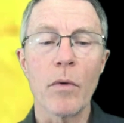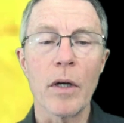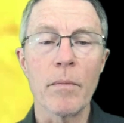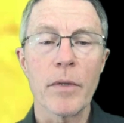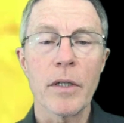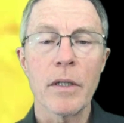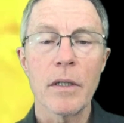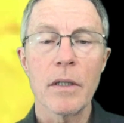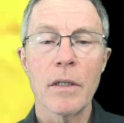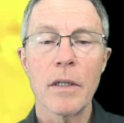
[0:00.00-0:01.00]
worms.
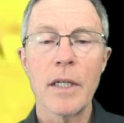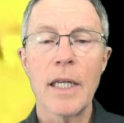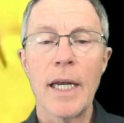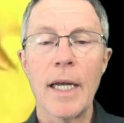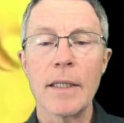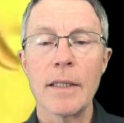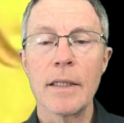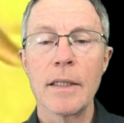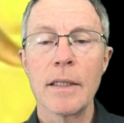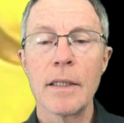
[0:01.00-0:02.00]
Look at that.
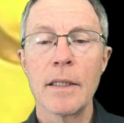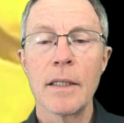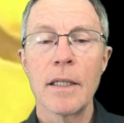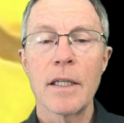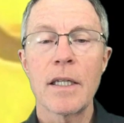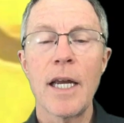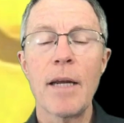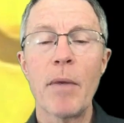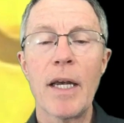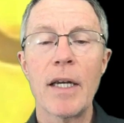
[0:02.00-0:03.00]

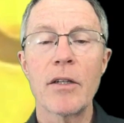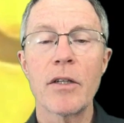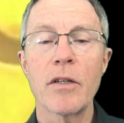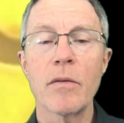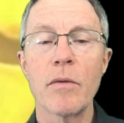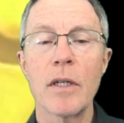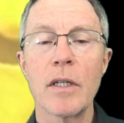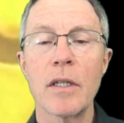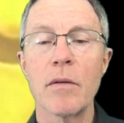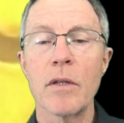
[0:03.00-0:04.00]
Same age as the
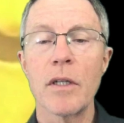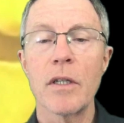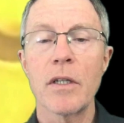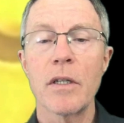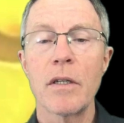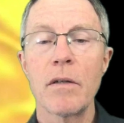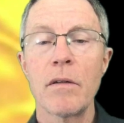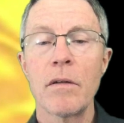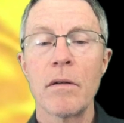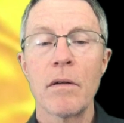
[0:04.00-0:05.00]
ones that were just
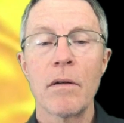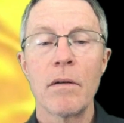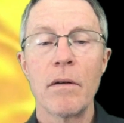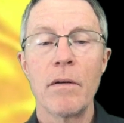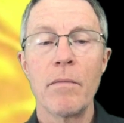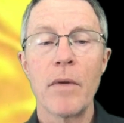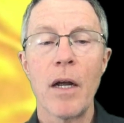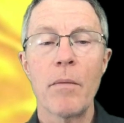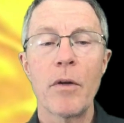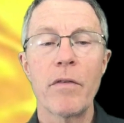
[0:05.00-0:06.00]

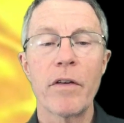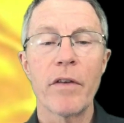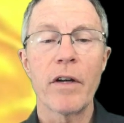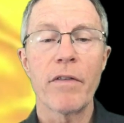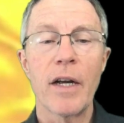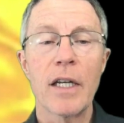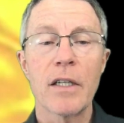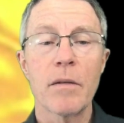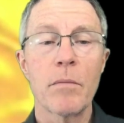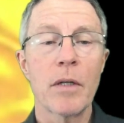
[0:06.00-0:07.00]
not moving very
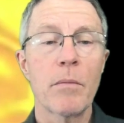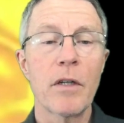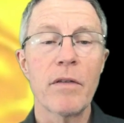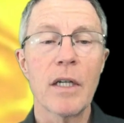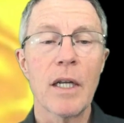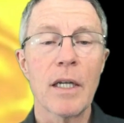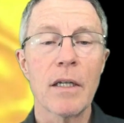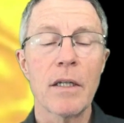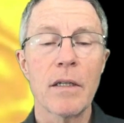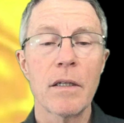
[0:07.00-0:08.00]
fast, but moving like
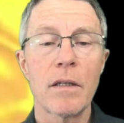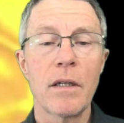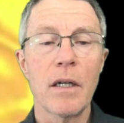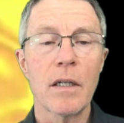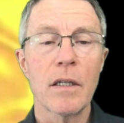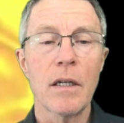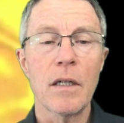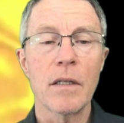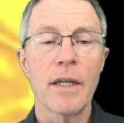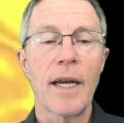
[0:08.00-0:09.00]
an, a young
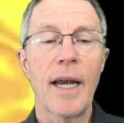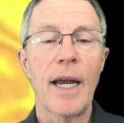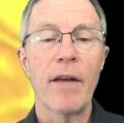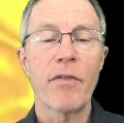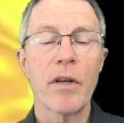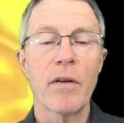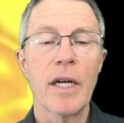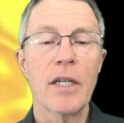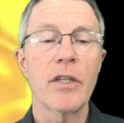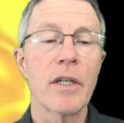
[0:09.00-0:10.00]
adult, half their
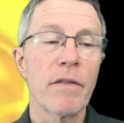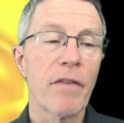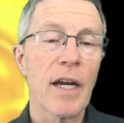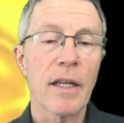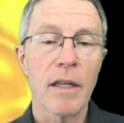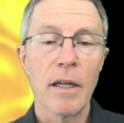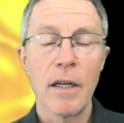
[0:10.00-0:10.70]
age. And in fact,